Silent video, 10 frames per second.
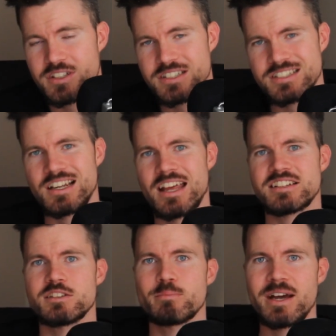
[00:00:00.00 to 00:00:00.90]
He's
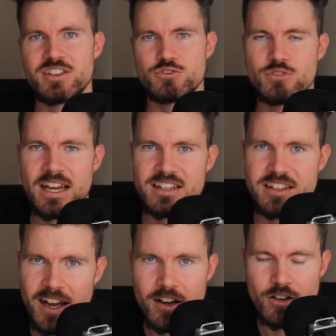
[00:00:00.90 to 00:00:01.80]
selected by the
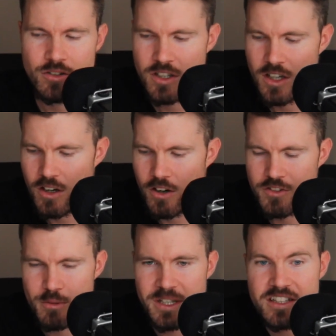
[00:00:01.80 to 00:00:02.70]
Randao
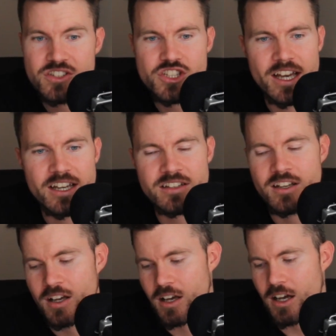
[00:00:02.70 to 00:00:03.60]
of the beacon chain,